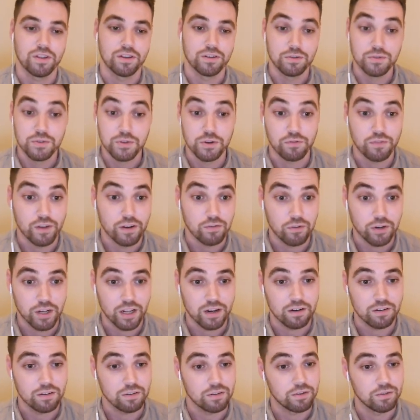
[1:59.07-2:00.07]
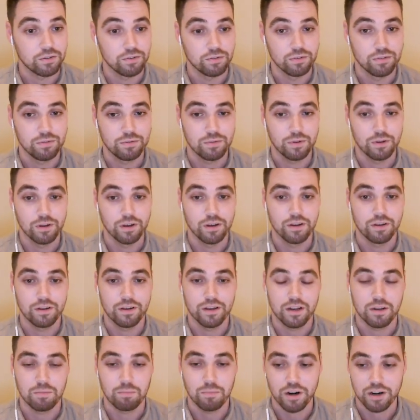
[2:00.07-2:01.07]
and use your favorite editor to
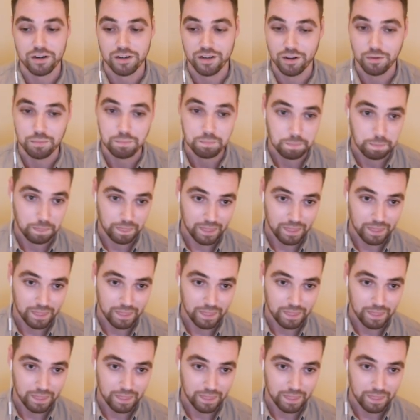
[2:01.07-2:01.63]
edit Markdown.